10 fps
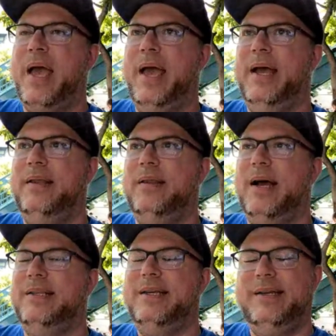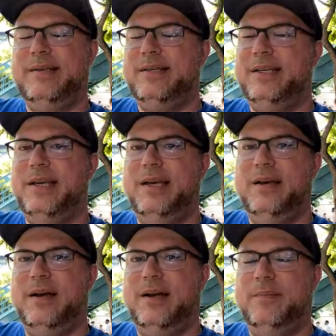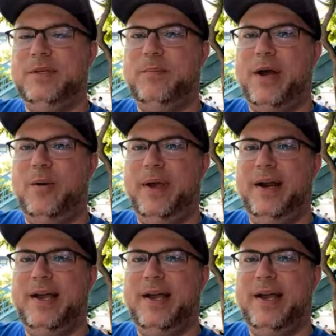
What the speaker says: And I did get to see Spider-Man.